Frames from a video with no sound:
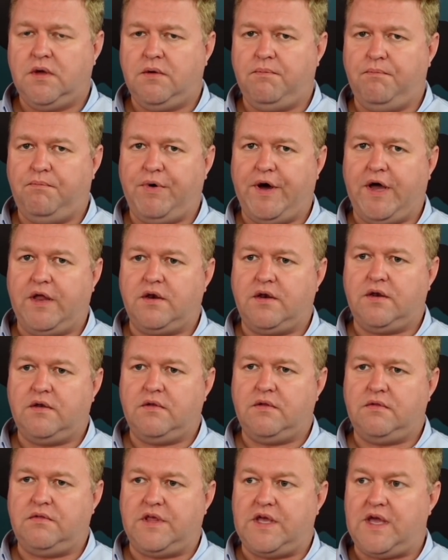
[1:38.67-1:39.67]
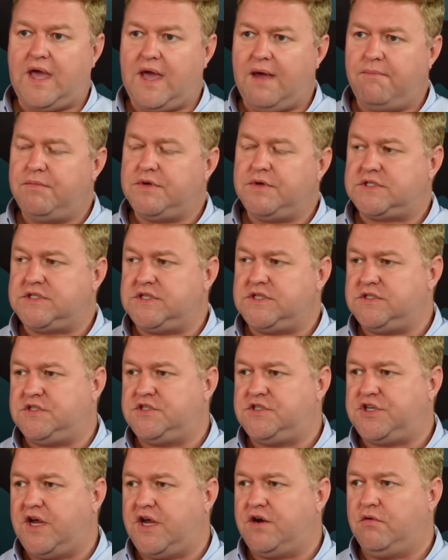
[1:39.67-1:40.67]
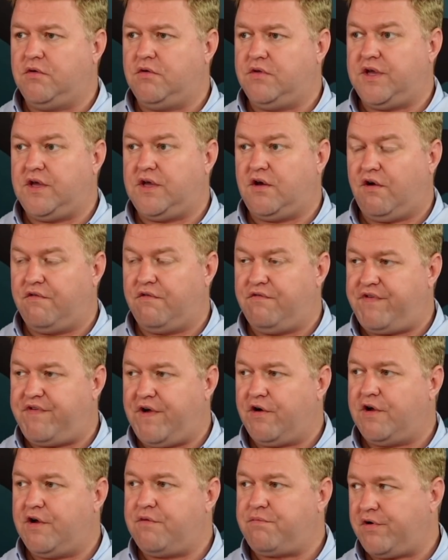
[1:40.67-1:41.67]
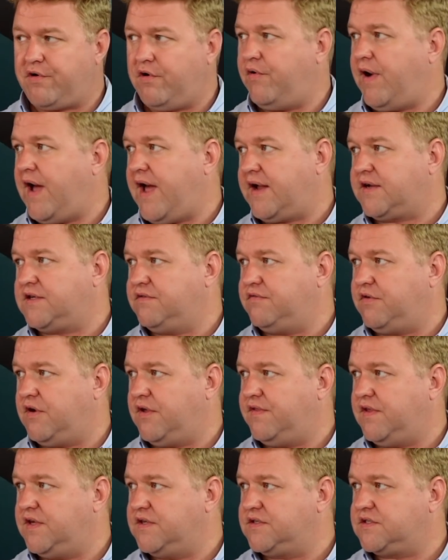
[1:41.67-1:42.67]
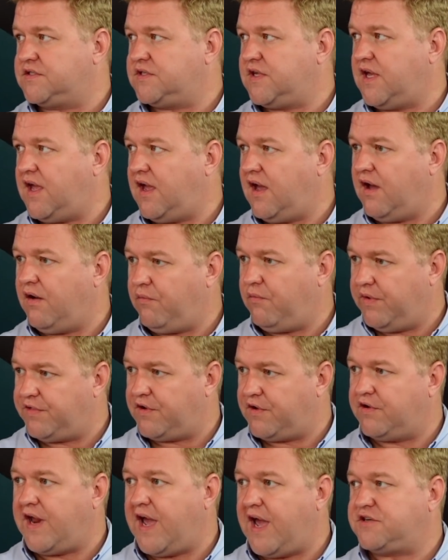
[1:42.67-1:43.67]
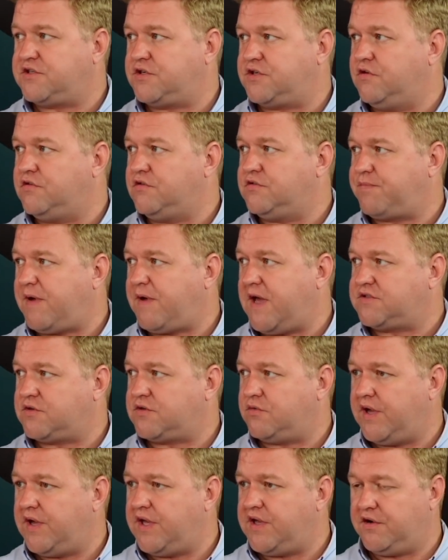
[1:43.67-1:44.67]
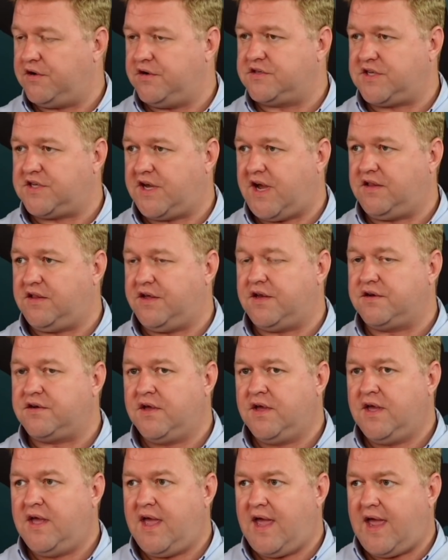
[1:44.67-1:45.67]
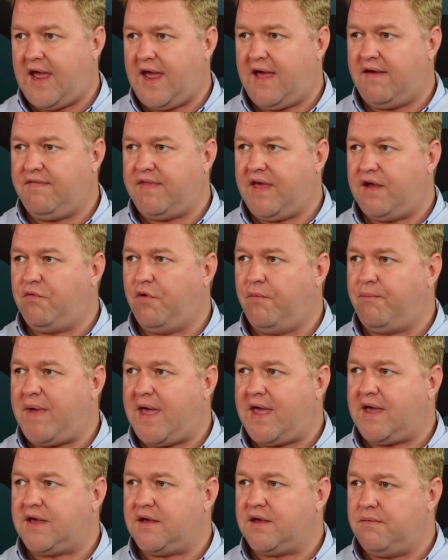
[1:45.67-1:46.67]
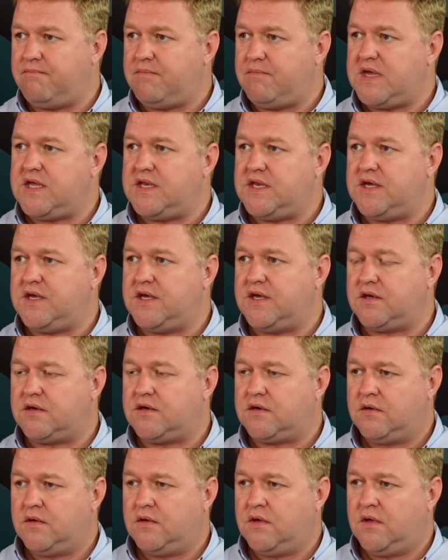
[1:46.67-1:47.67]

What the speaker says: But the embassies generally are very proactive on this when their nationals pass away here in Thailand, and they will make immediate